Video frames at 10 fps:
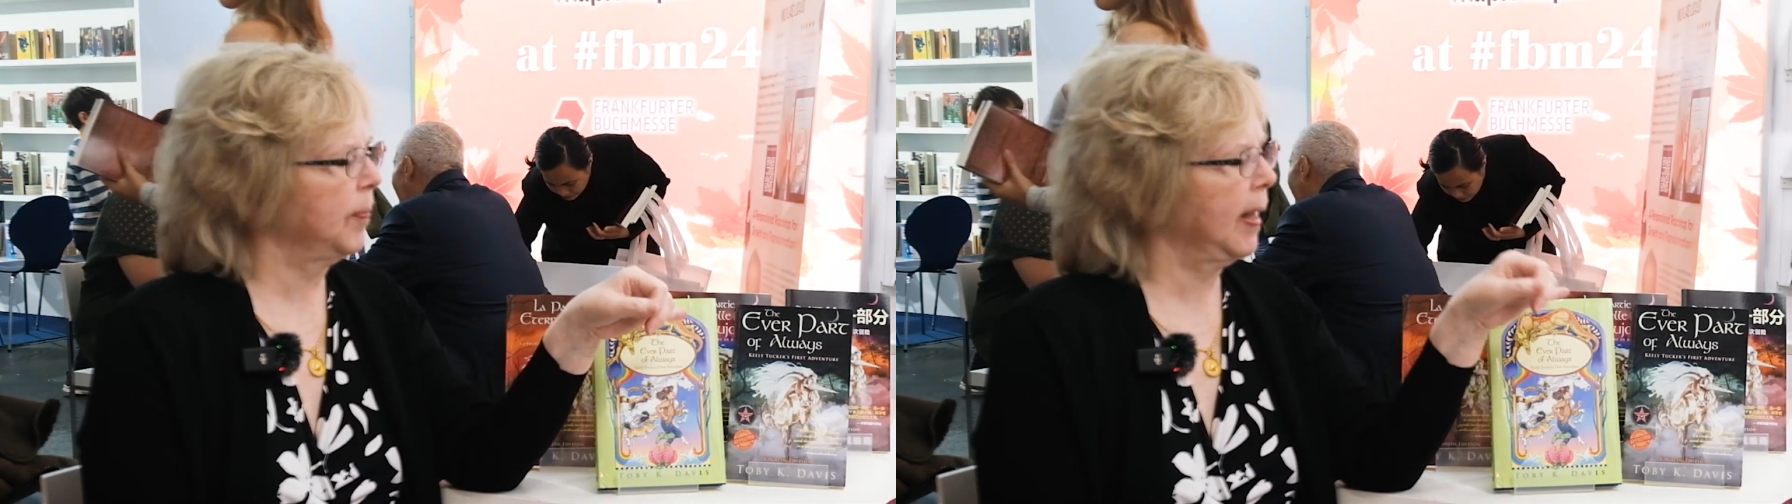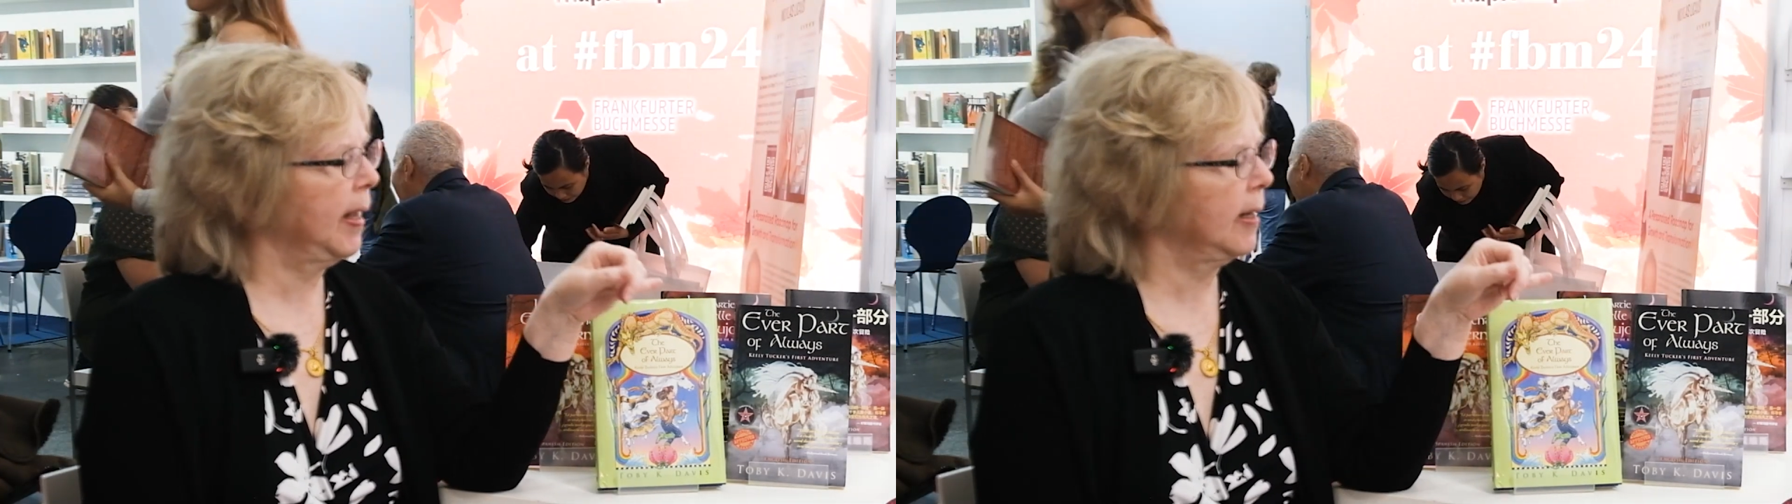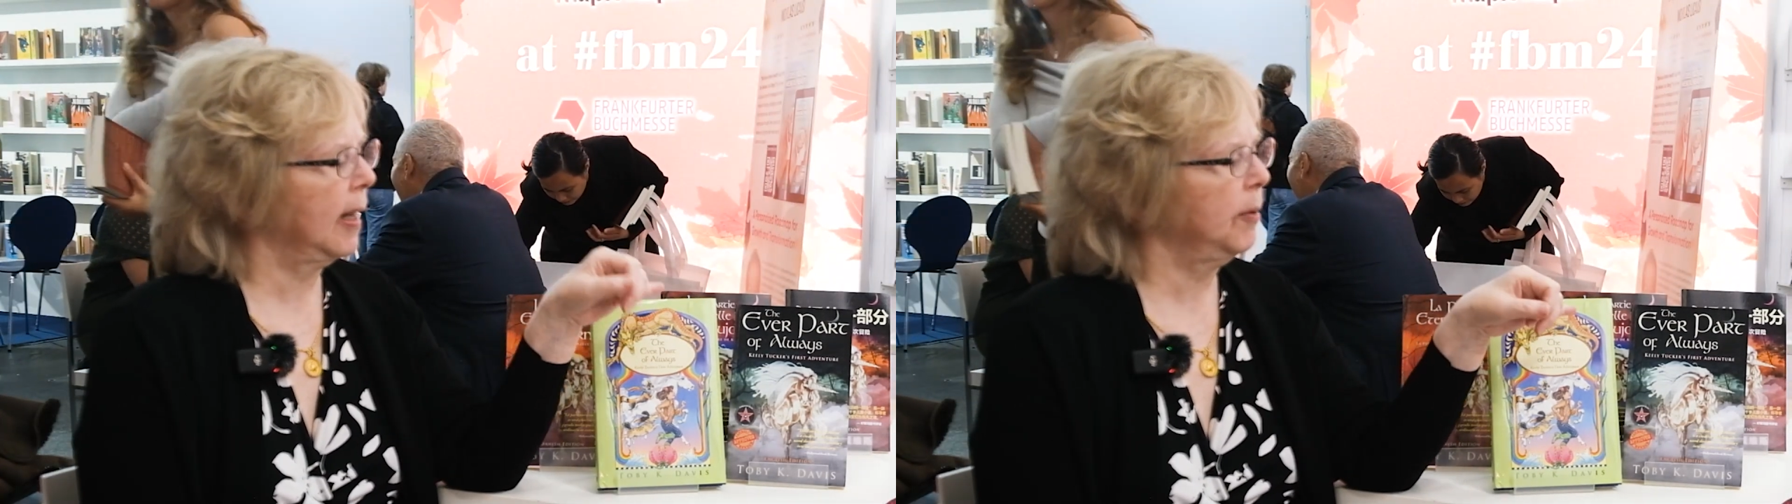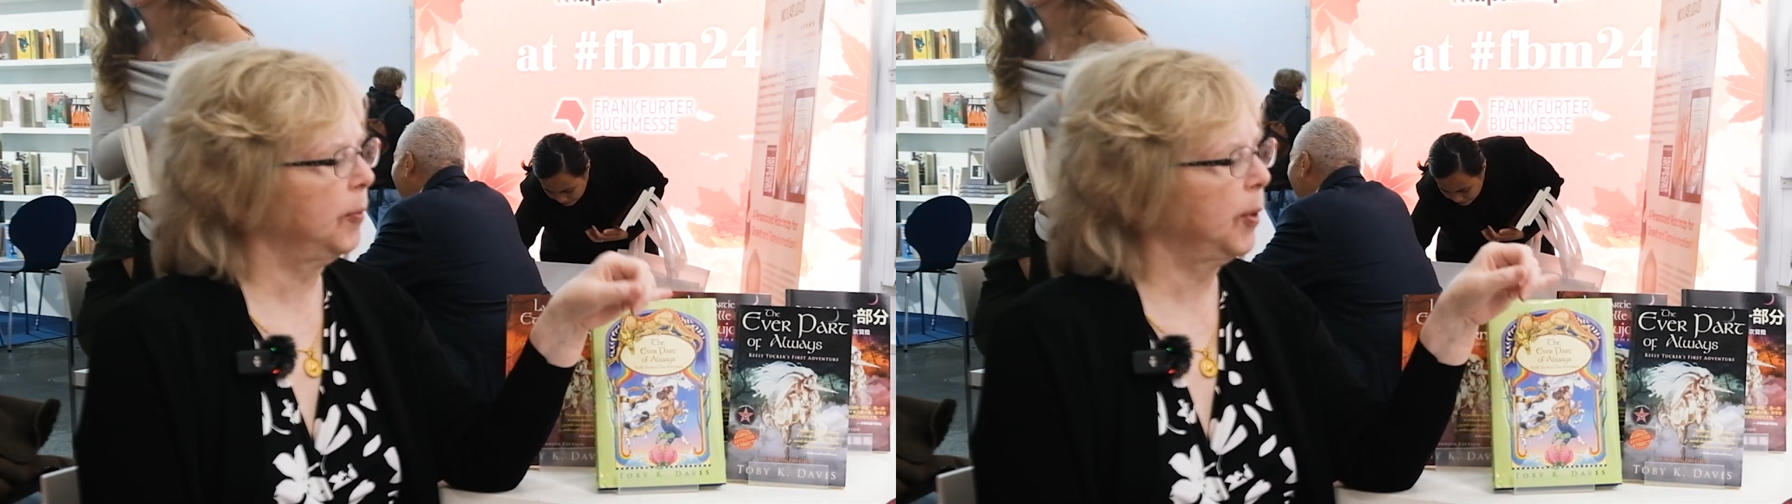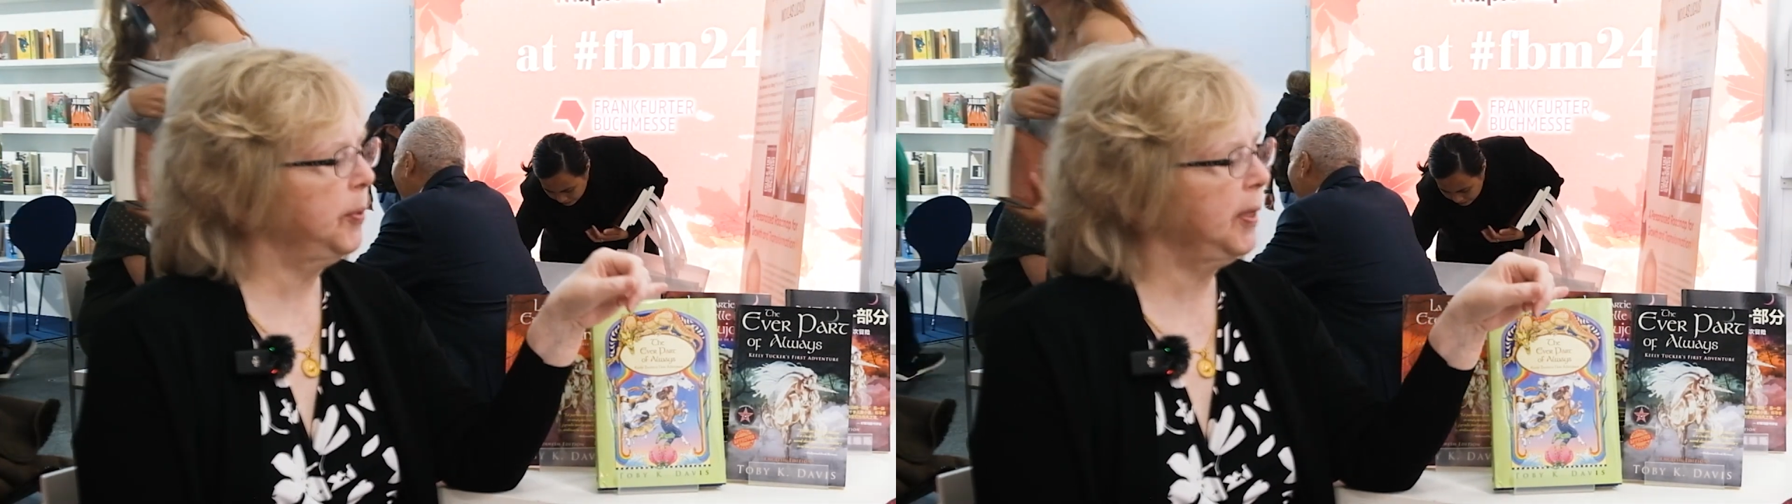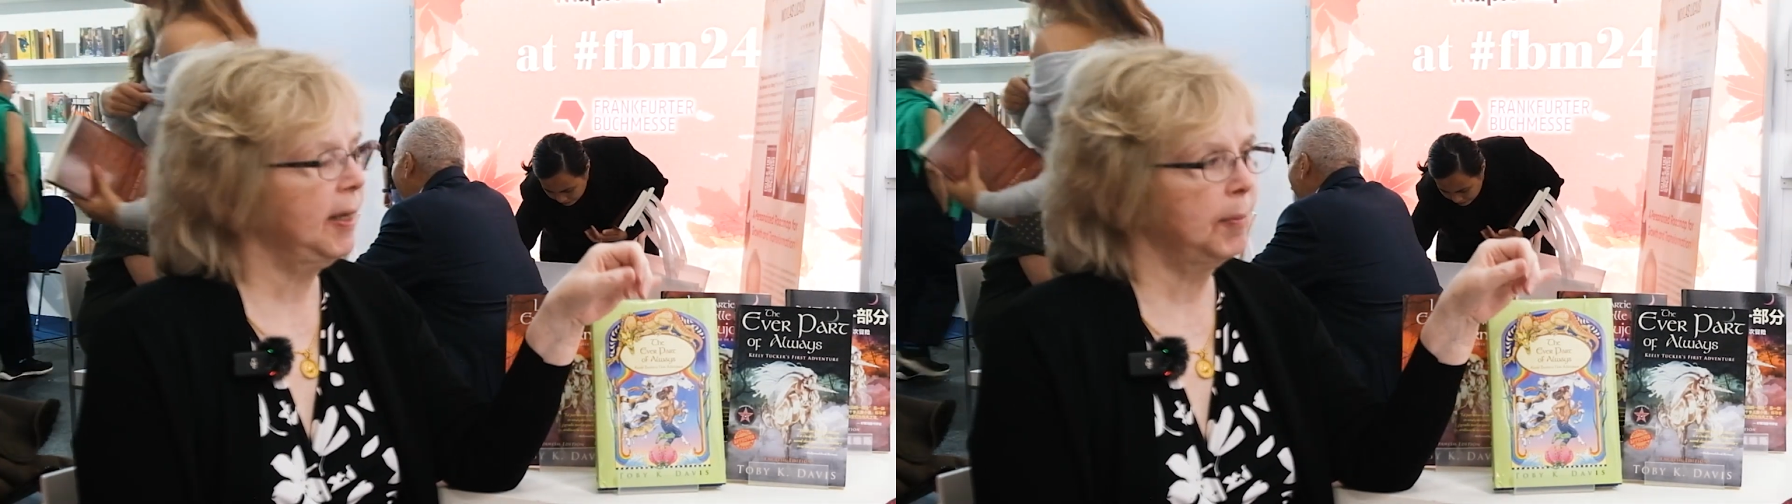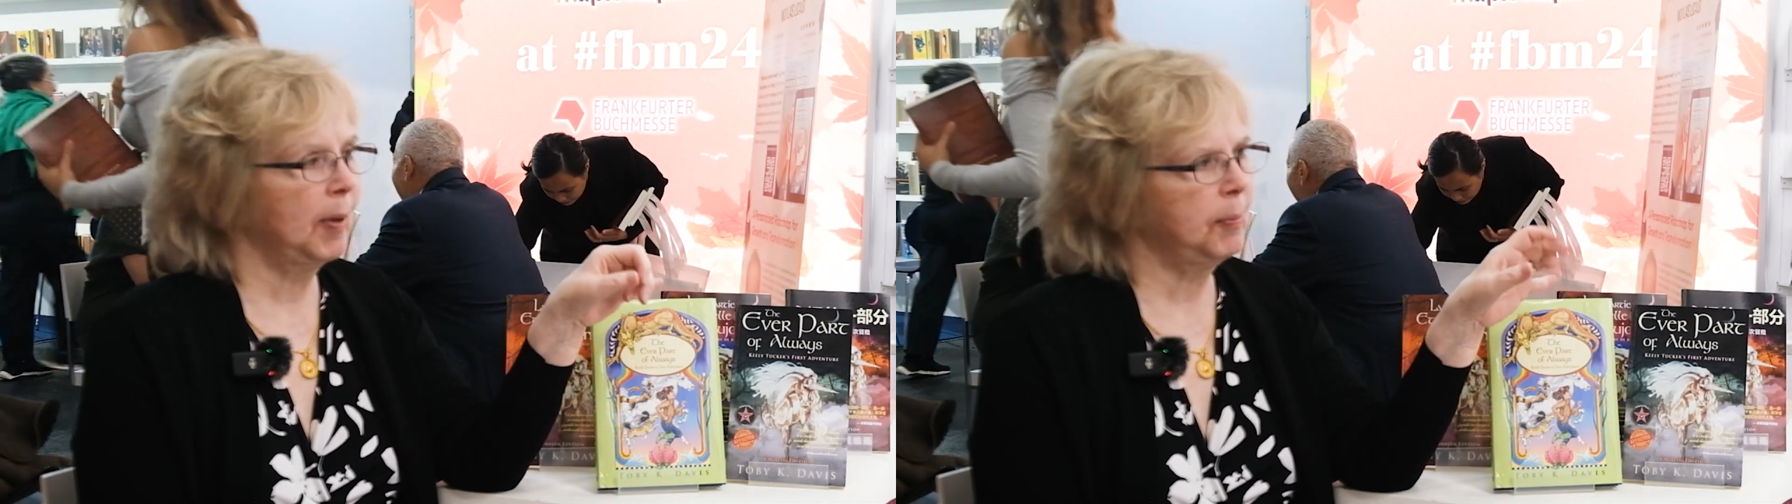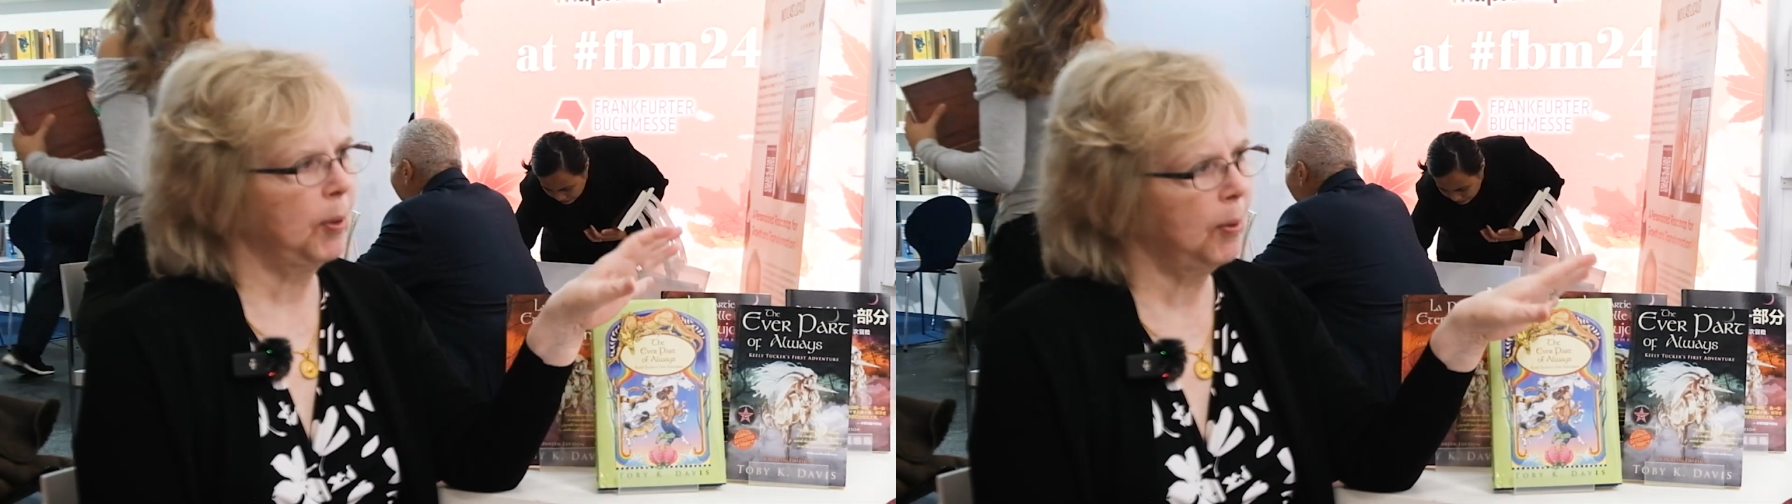I wrote him a
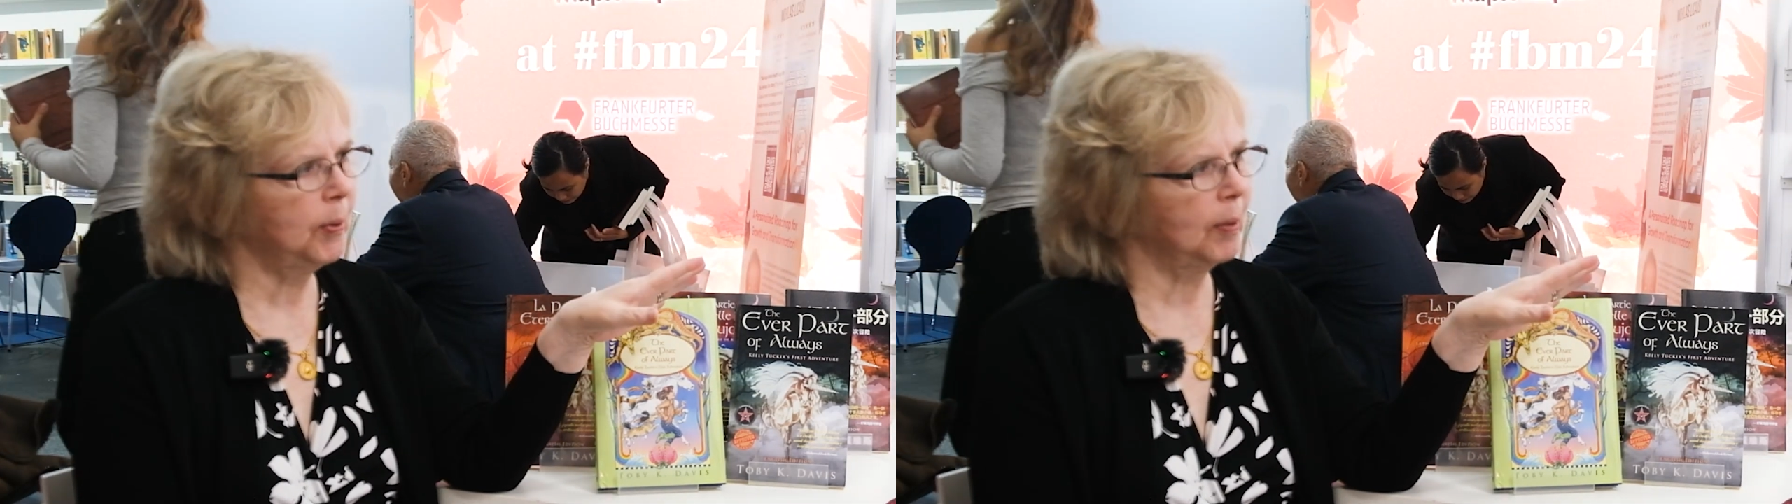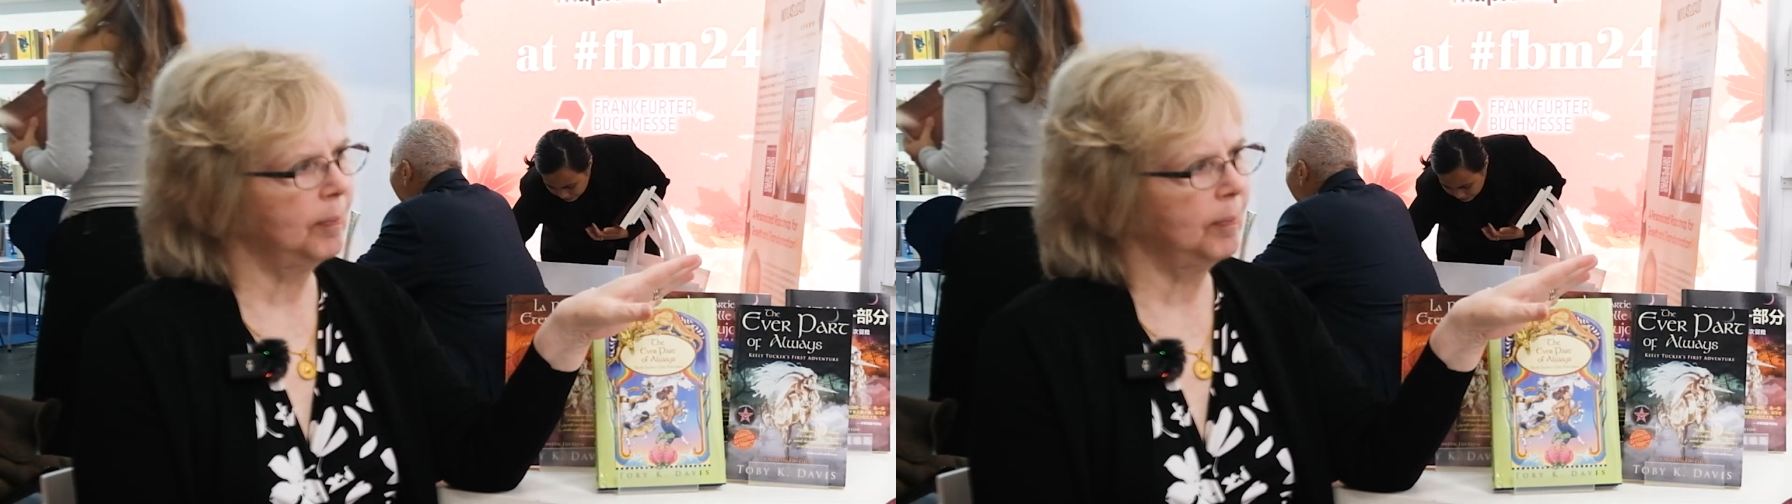poem